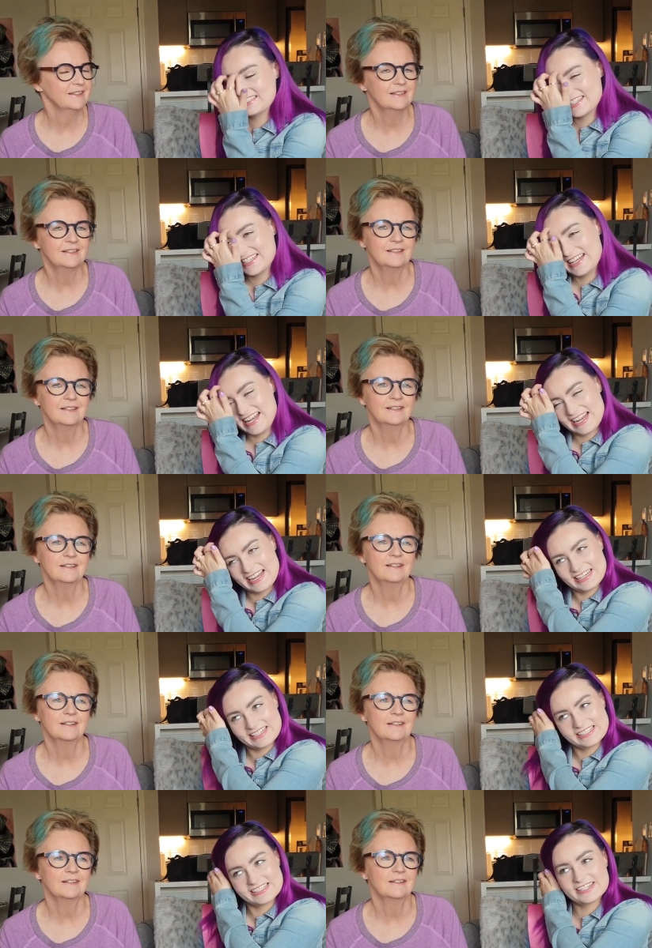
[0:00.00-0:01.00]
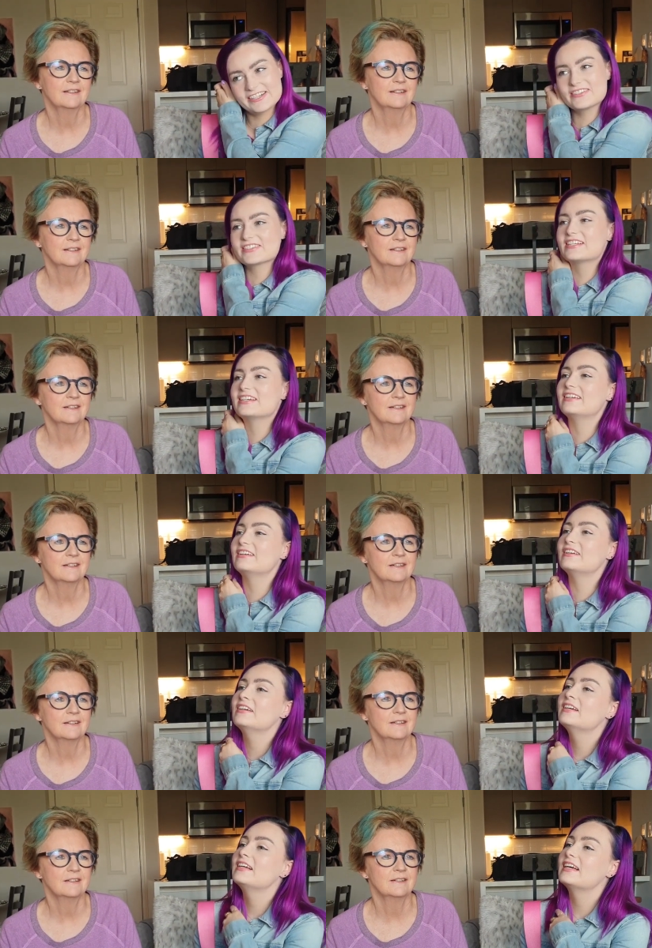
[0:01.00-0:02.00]
Speaker 1: Today, she goes
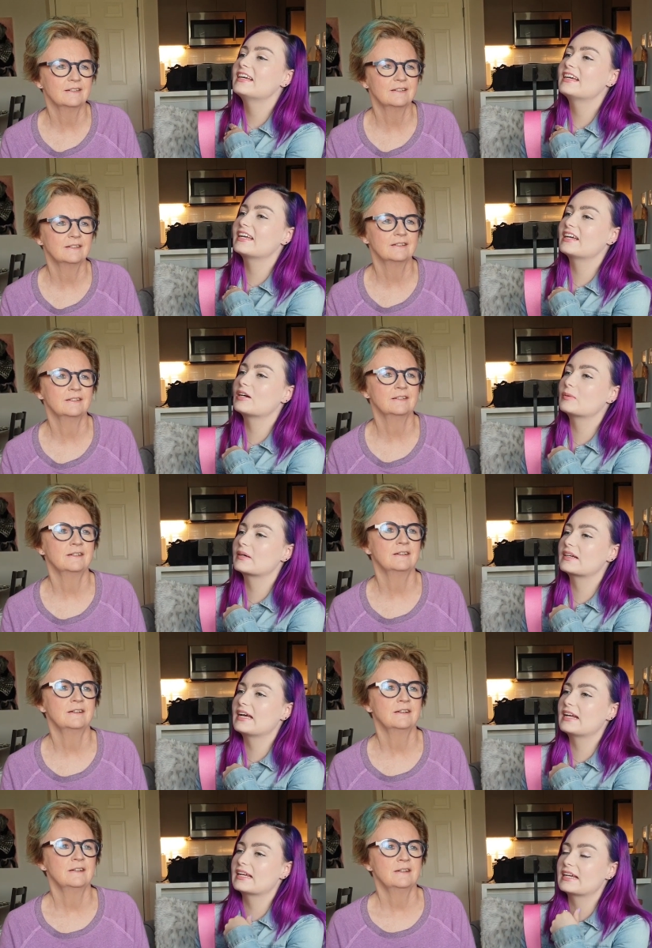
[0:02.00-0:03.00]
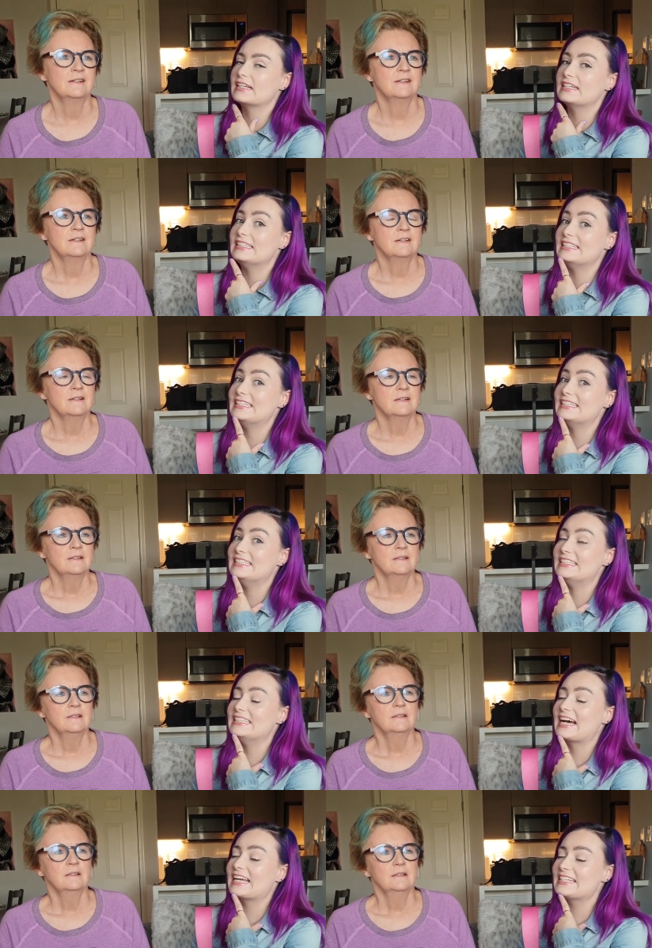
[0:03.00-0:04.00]
in, and we're getting
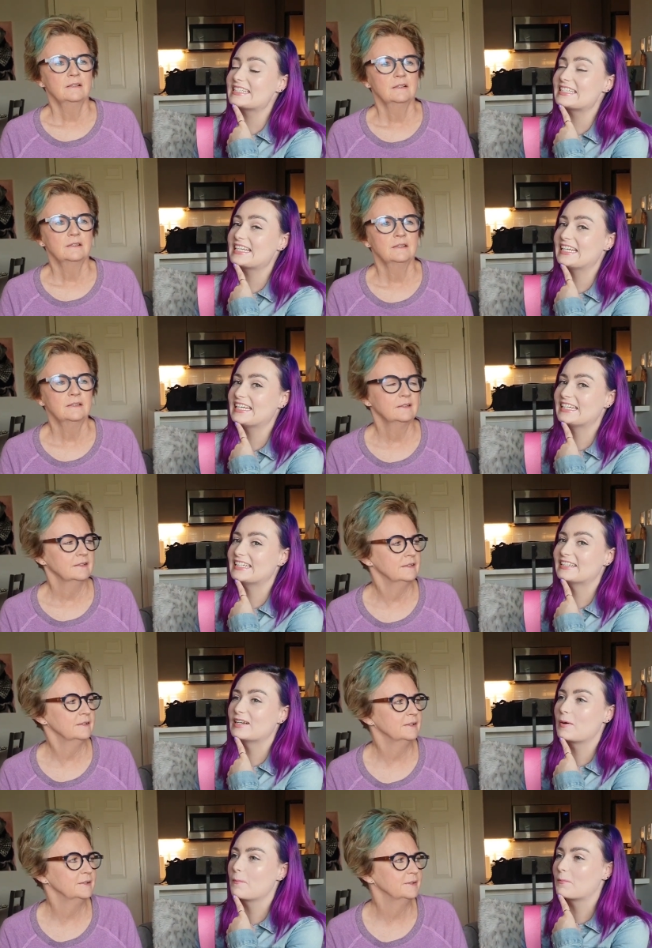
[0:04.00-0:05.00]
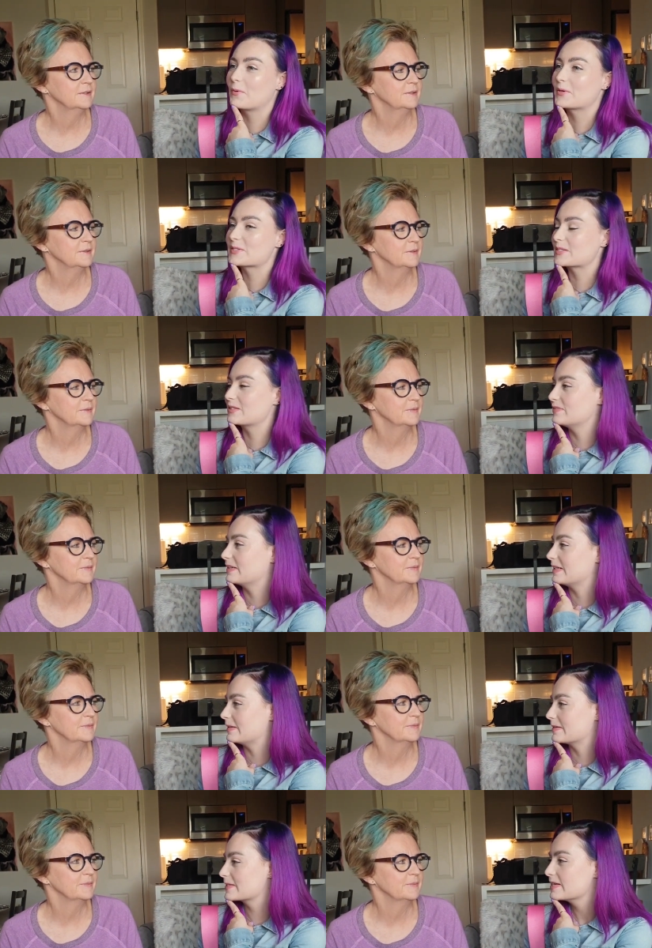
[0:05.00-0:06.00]
19 porcelain
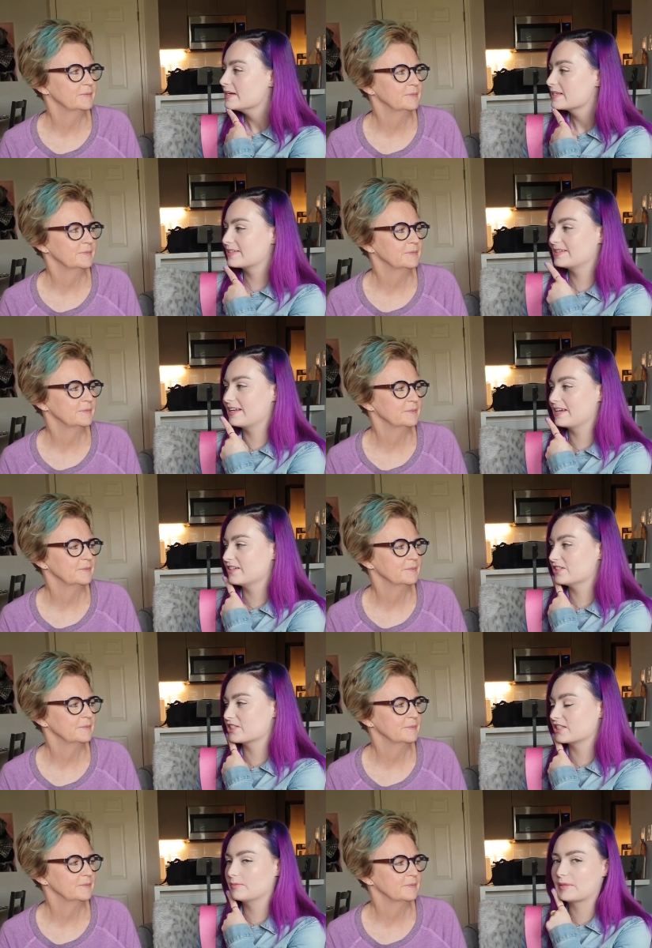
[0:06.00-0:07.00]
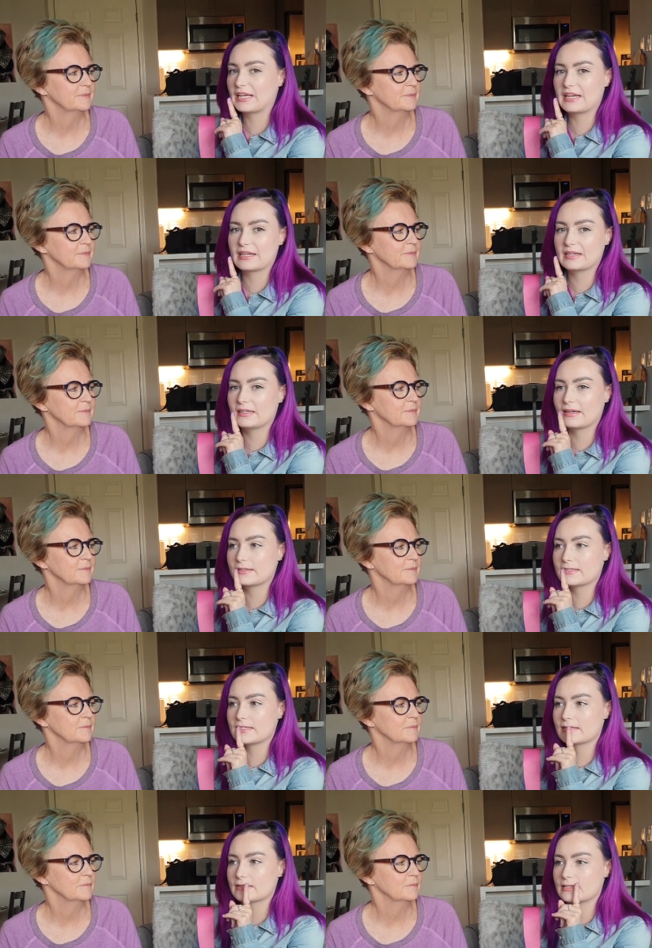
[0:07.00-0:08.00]
veneers. Today, she's gonna be getting
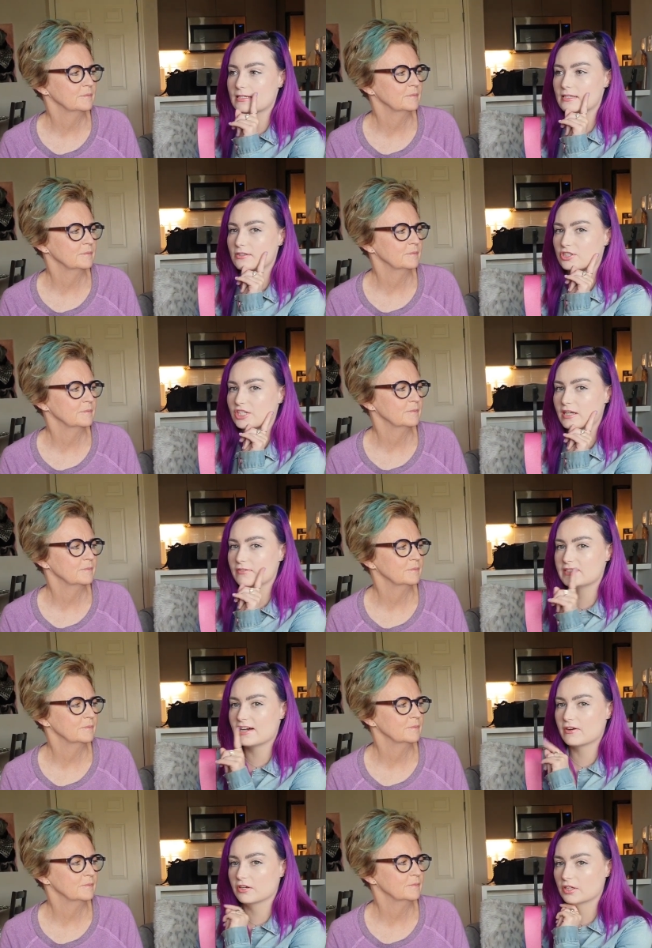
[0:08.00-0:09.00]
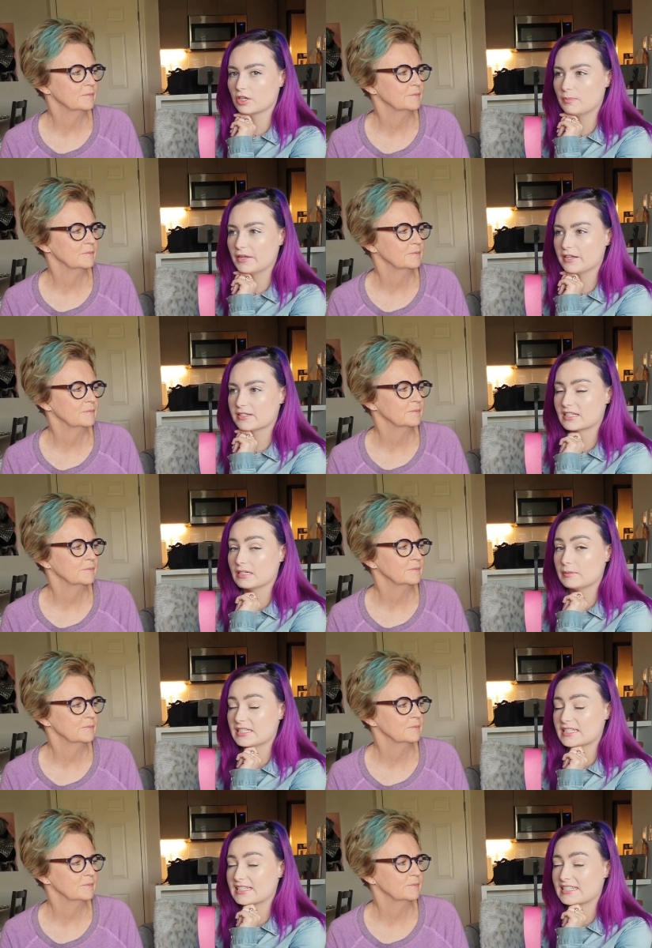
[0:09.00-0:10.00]
19 teeth shaved down a little bit. It's gonna
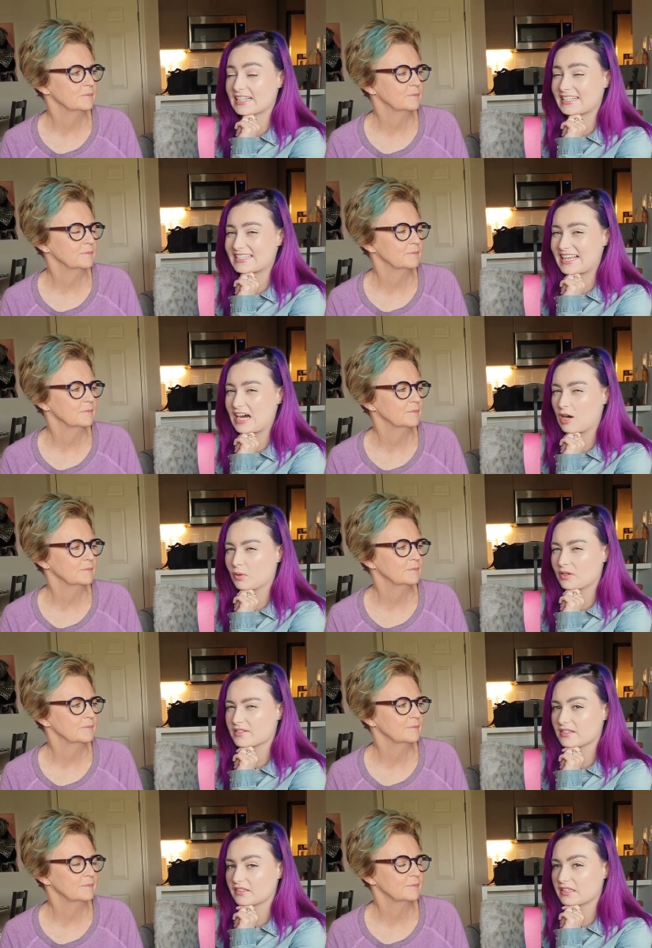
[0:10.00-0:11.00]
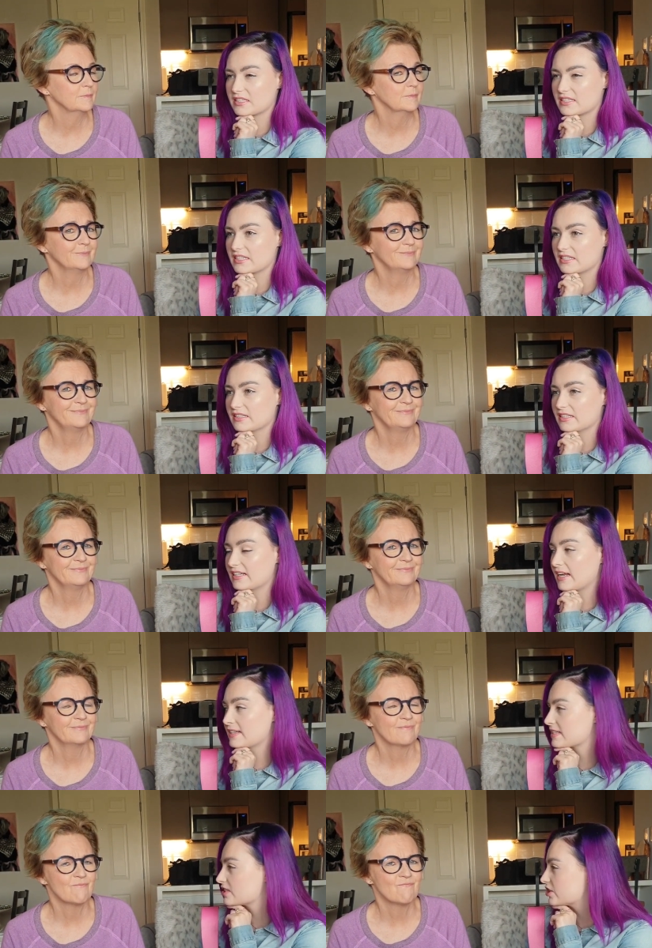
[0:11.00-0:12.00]
be 6 hours at least in the
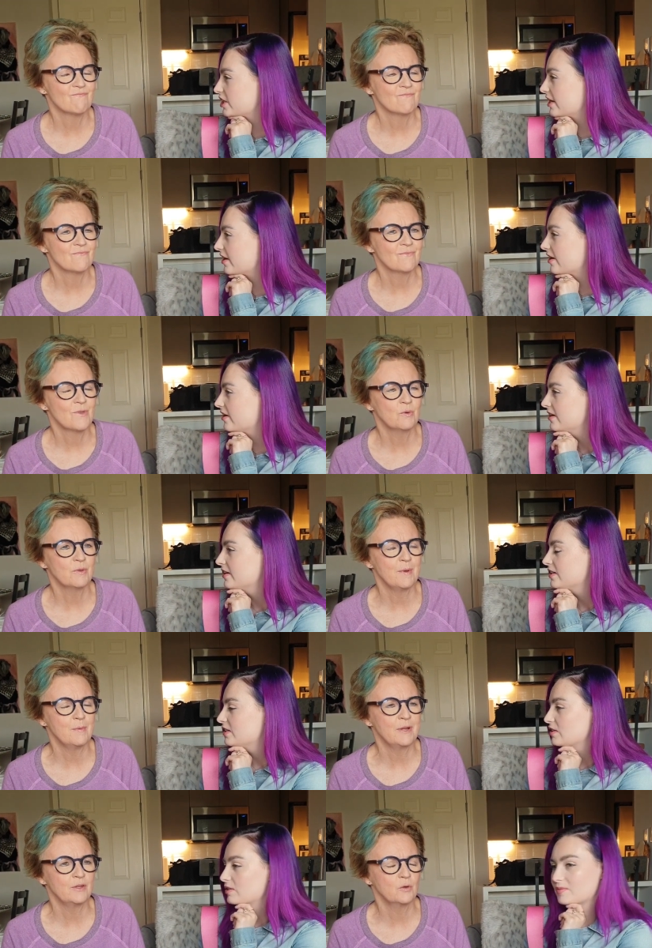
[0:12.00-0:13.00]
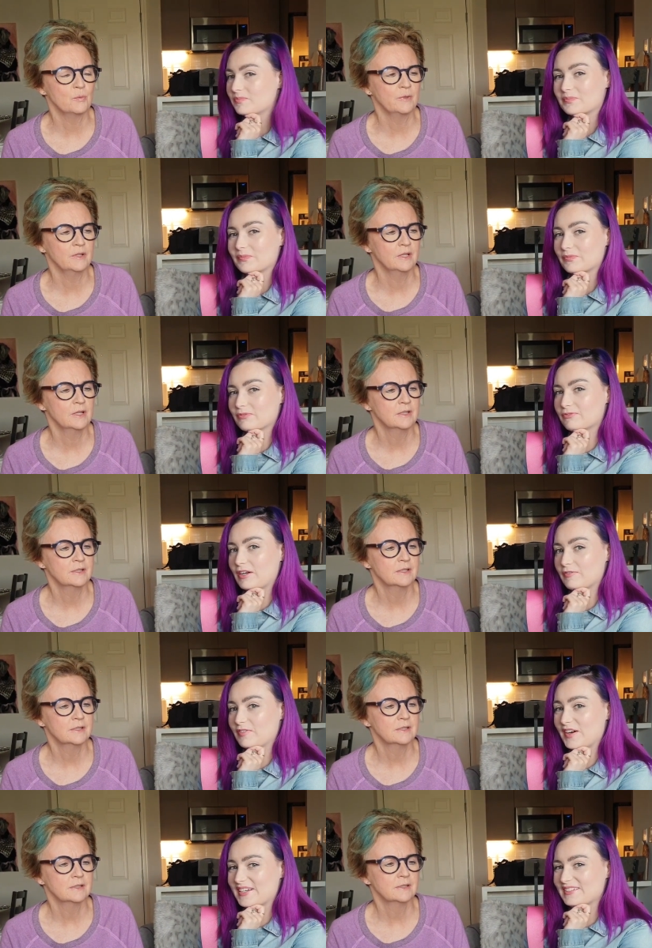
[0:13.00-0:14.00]
dentist chair. My eyes open.
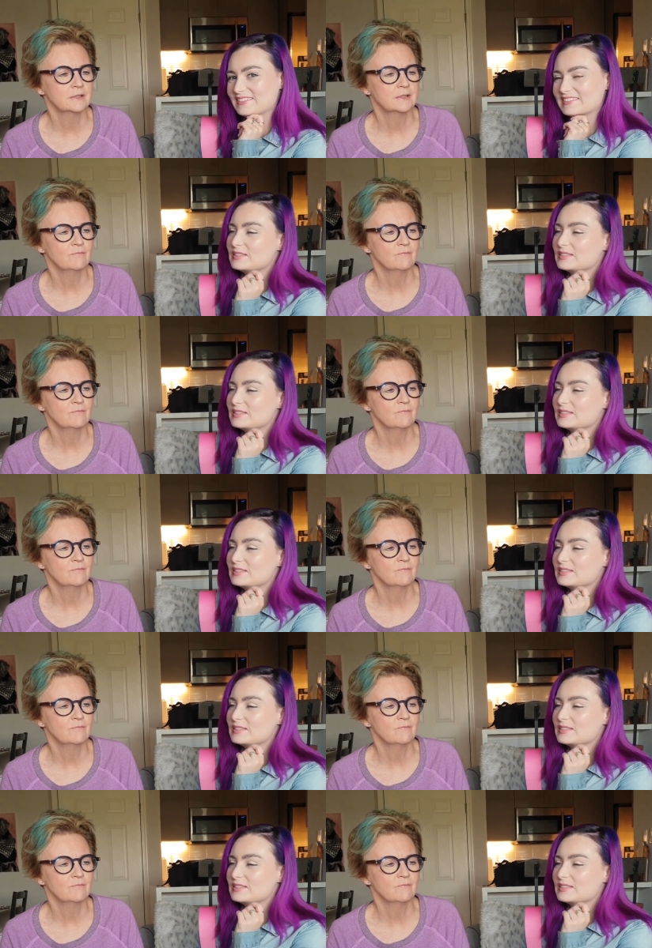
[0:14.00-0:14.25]
Fun,